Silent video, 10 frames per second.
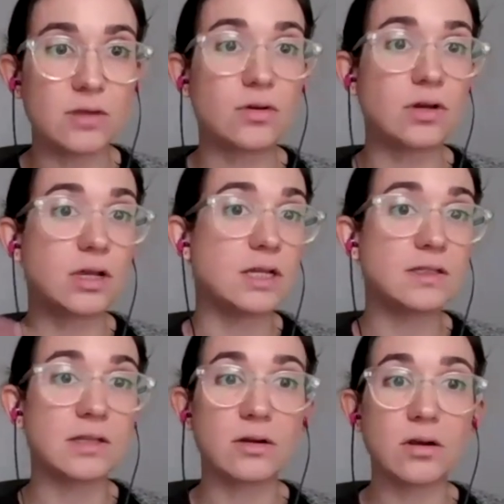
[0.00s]
you could
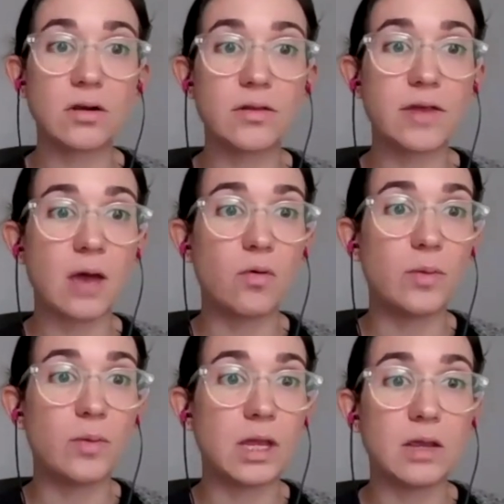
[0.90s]
consider that will
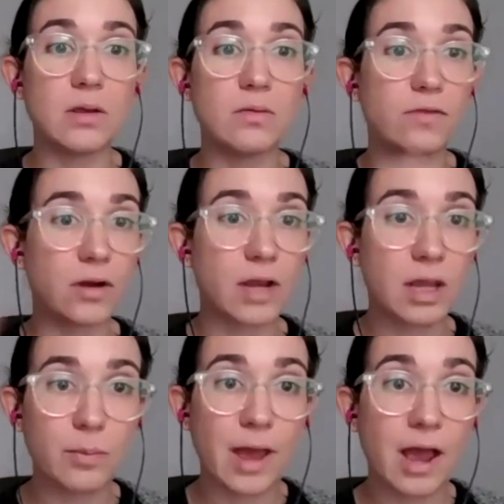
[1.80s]
be very
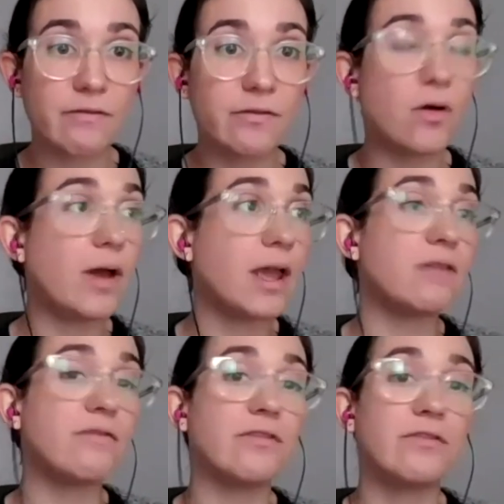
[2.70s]
impactful
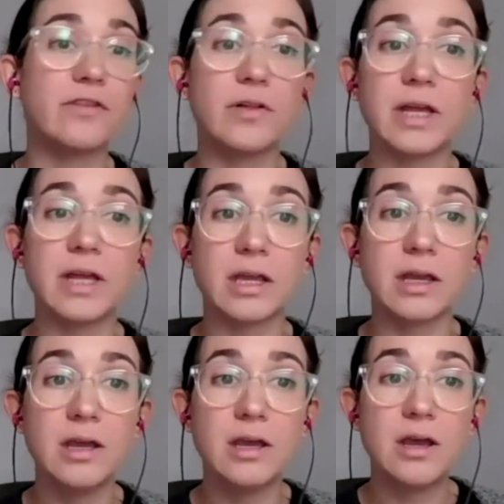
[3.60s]
and fulfilling,
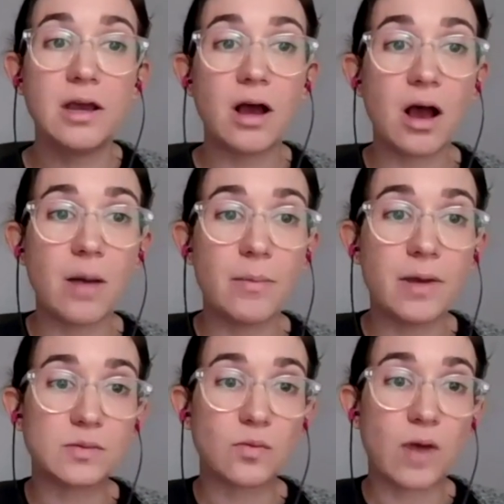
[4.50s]

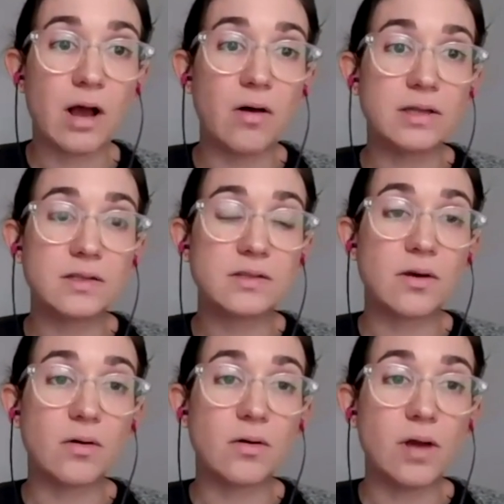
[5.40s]
as well. And
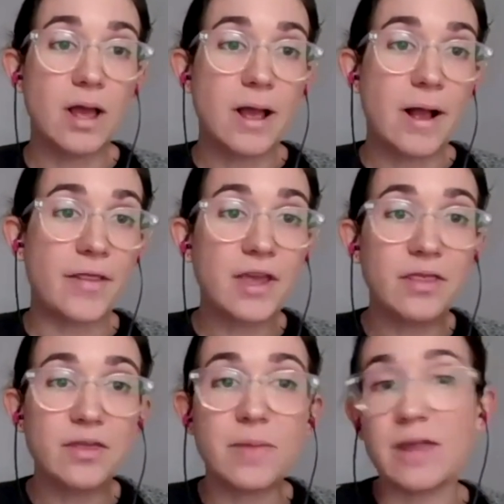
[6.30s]
so I think
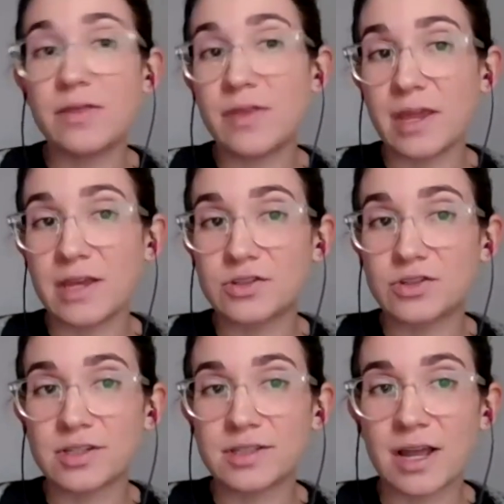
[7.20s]
the main thing is
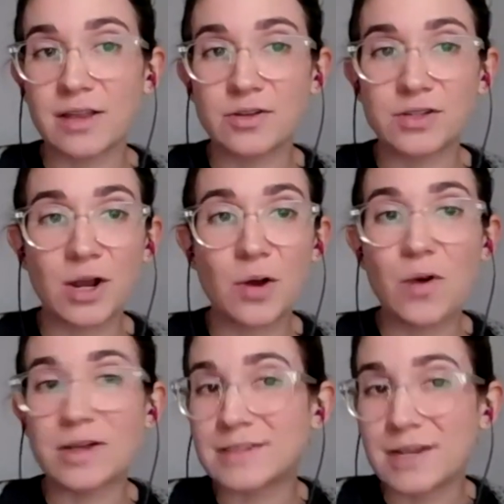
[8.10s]
just that there's not a
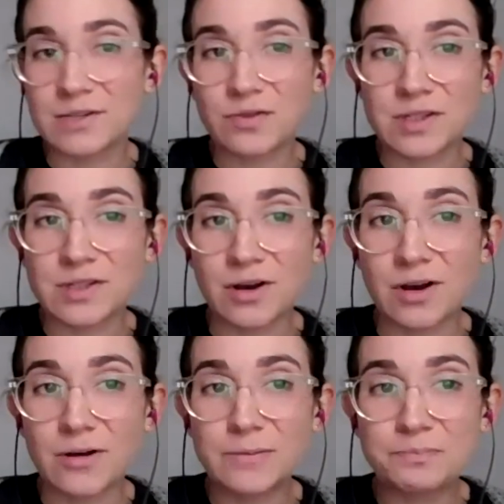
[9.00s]
one size fits
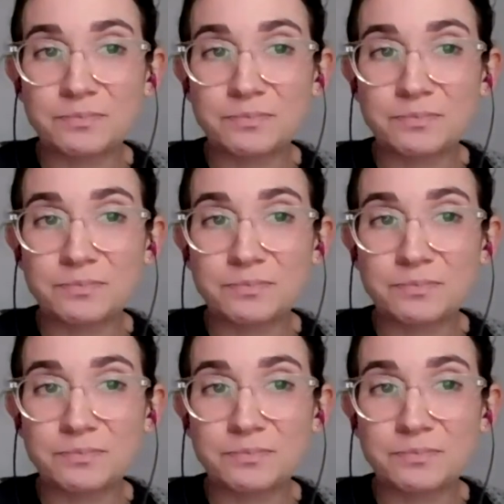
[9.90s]
all.